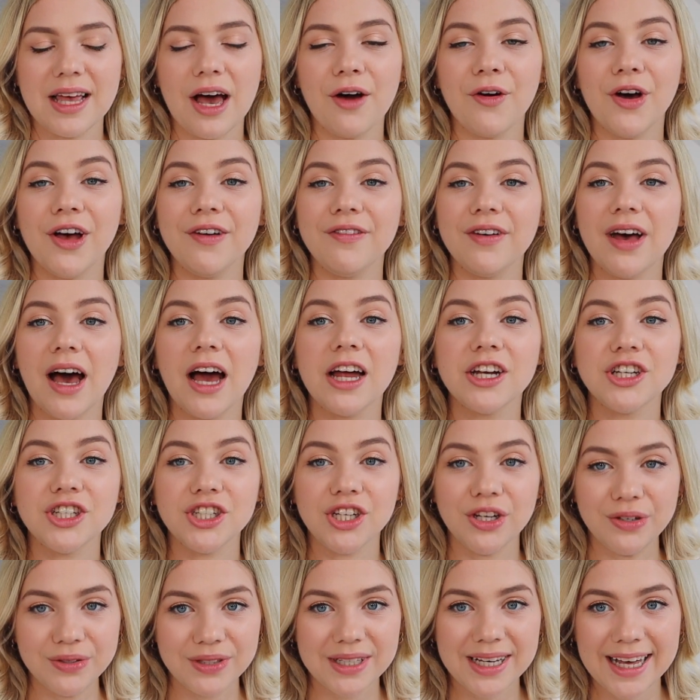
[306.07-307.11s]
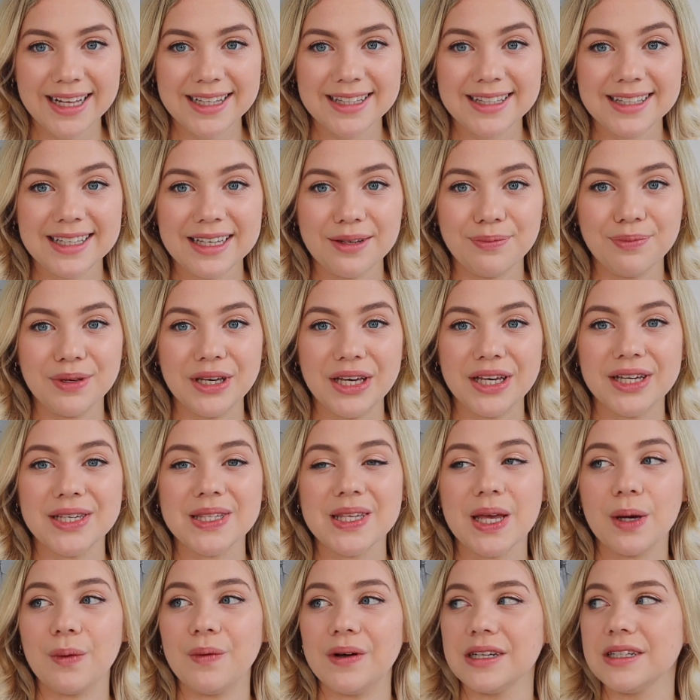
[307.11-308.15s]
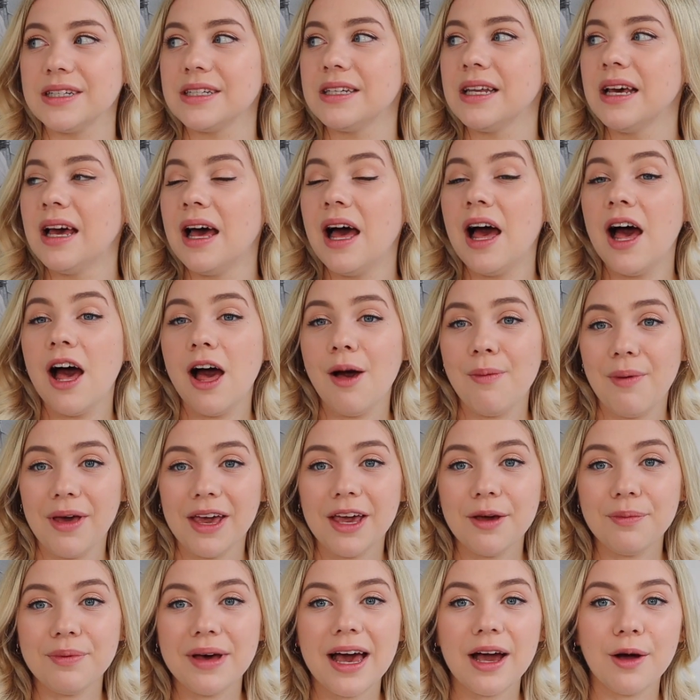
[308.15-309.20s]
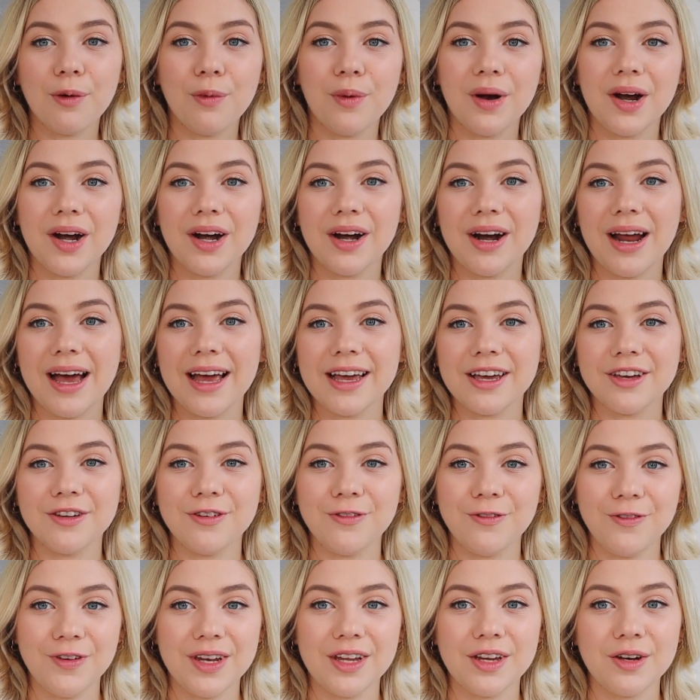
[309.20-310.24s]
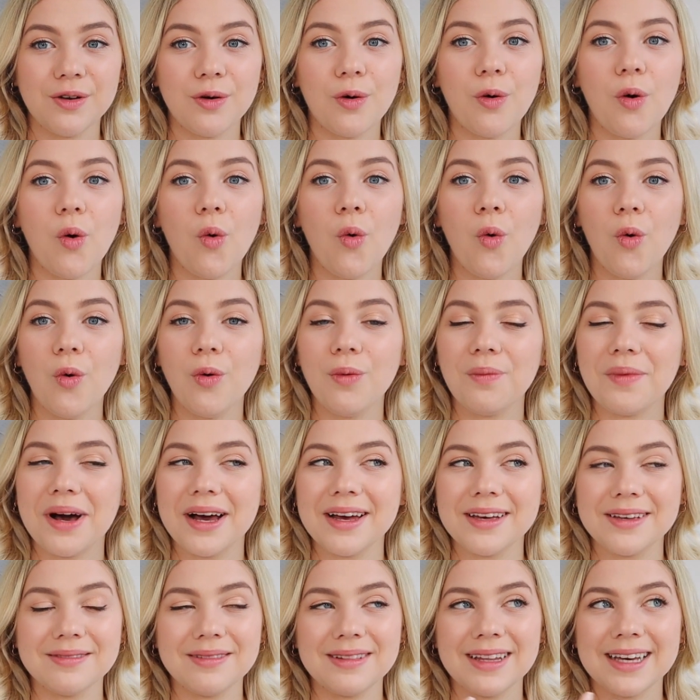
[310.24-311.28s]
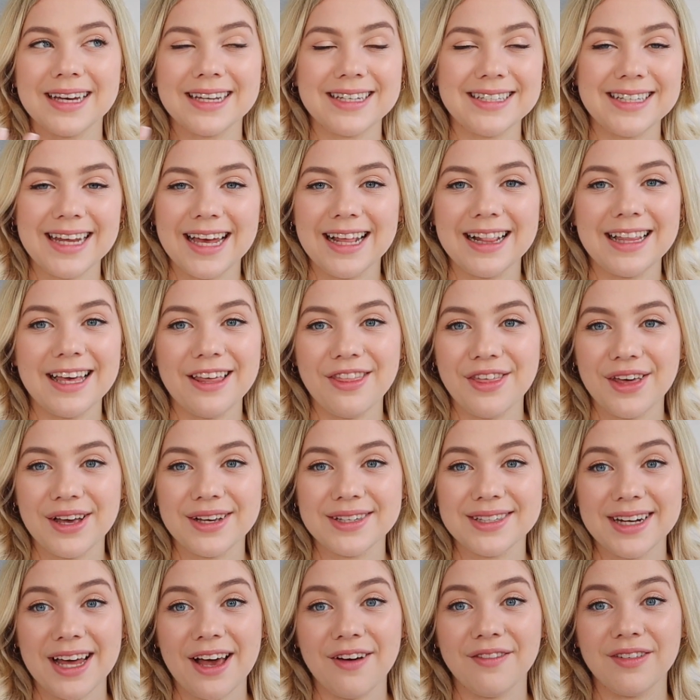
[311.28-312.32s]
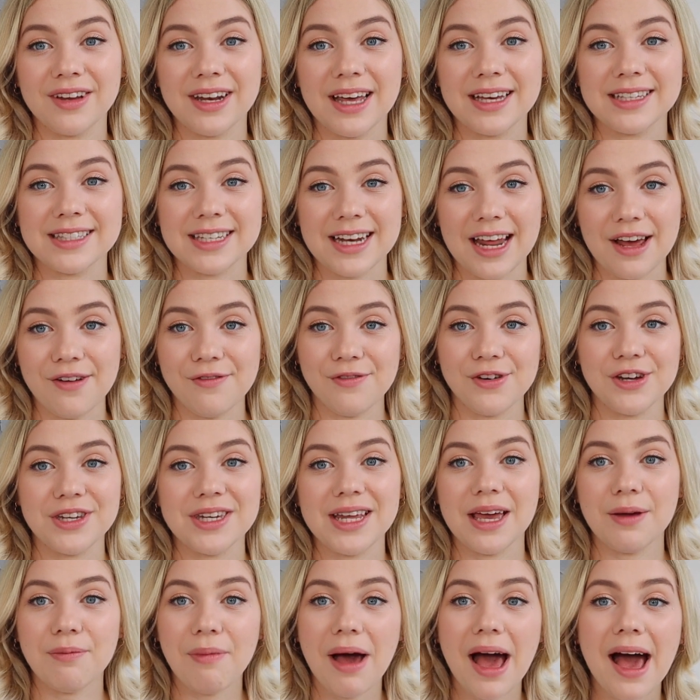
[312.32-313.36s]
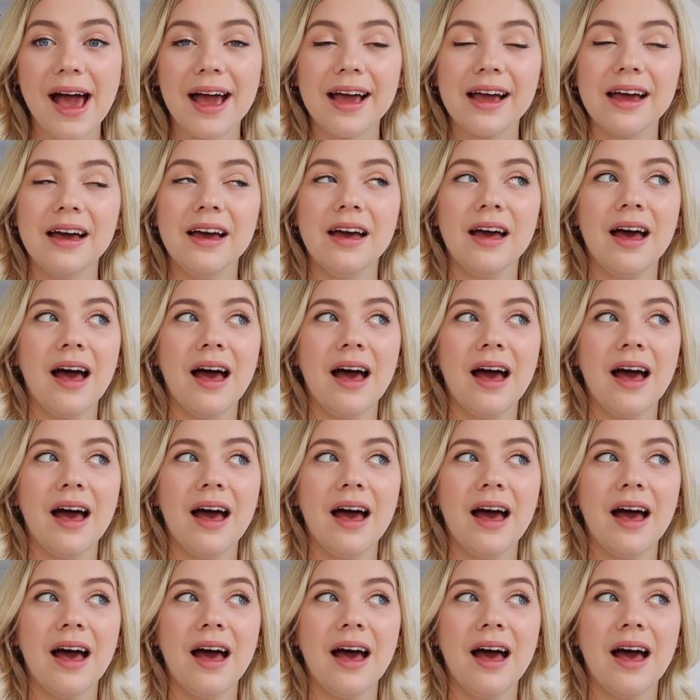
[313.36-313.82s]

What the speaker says: However, I chose against it because I wanted a bigger bag where I could fit in all my like daily things and have it as an everyday bag.